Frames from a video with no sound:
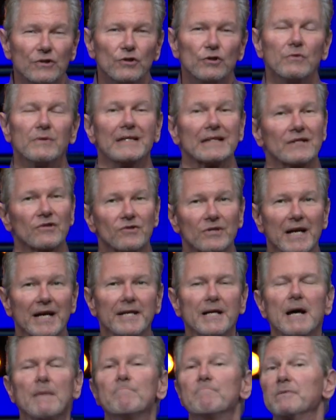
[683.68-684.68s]
You can
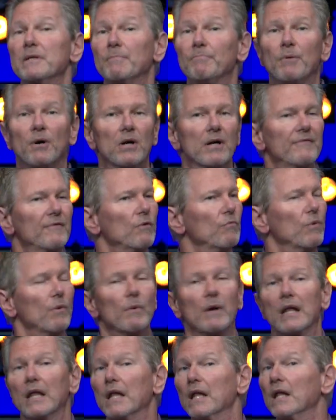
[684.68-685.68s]
sign up, be a part of it. We
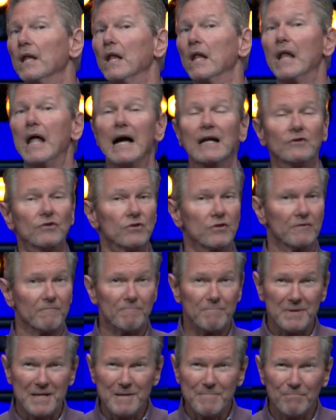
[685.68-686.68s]
want lots
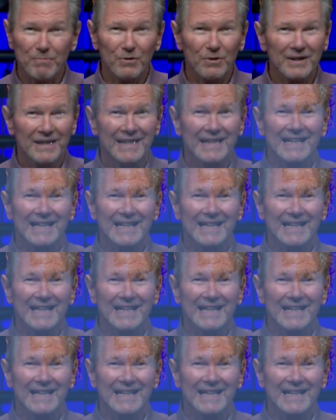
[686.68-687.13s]
of people